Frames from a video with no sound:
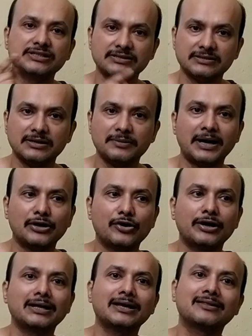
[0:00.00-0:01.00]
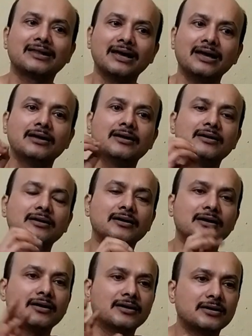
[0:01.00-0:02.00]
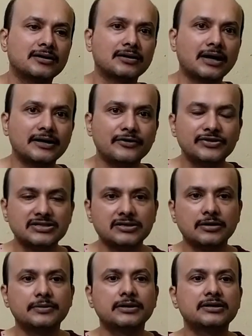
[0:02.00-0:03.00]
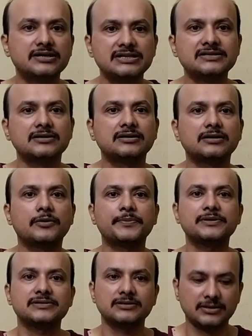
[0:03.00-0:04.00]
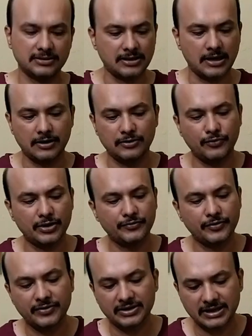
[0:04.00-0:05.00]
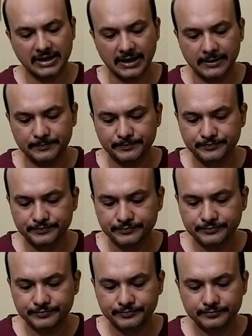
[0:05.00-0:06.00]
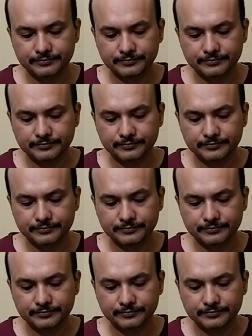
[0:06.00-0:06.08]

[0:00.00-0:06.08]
in, she is in a minority, and they kind of disturb her, tease her, oppress her in whatever way they can.